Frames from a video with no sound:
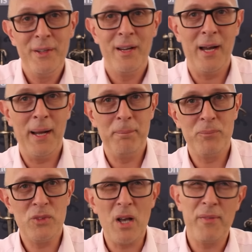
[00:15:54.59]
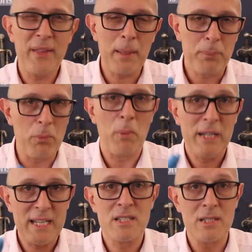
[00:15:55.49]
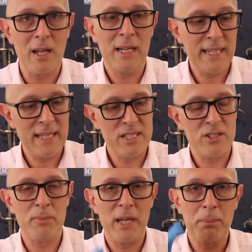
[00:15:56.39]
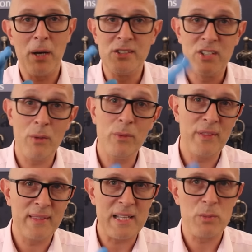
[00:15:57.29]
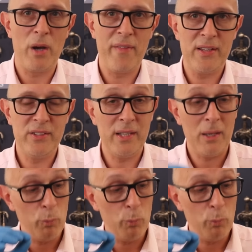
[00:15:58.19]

Um, I think it probably is slightly easier to make, but I don't think that's why they did it.